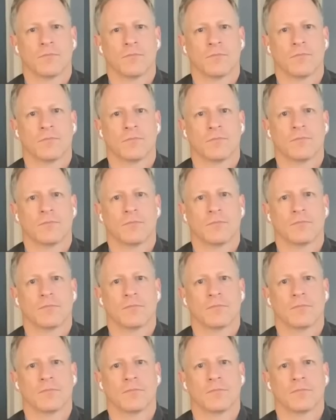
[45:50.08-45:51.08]

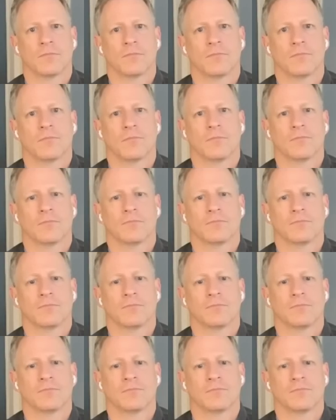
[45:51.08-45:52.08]

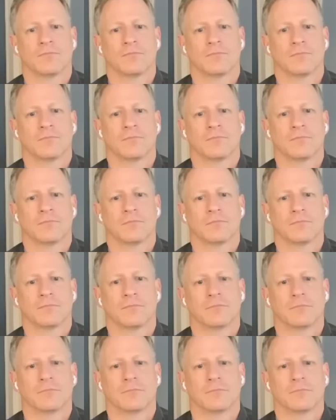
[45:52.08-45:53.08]

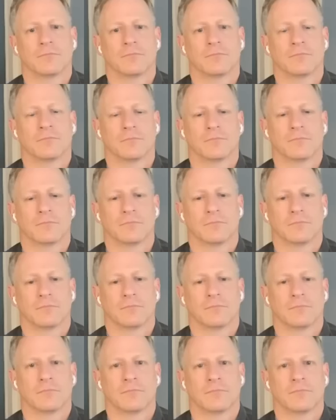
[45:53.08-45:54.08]

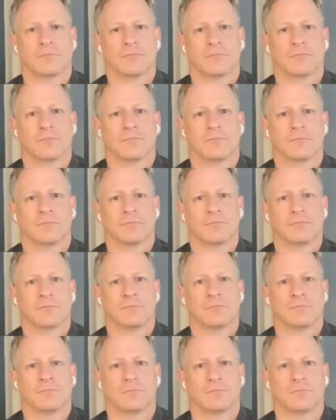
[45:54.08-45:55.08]

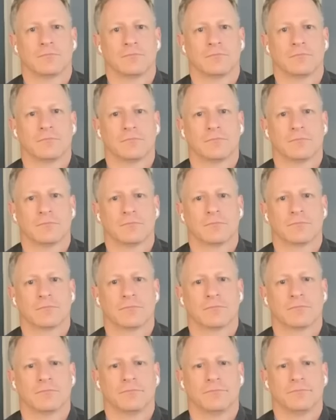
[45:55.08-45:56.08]

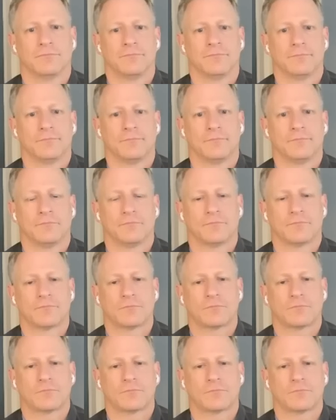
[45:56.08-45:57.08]

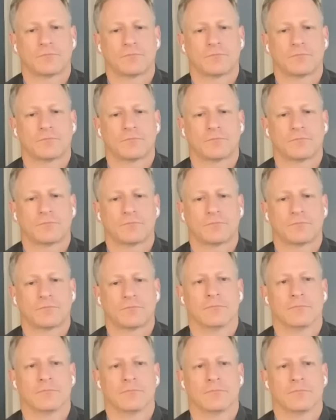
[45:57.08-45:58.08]
The person shown says nothing.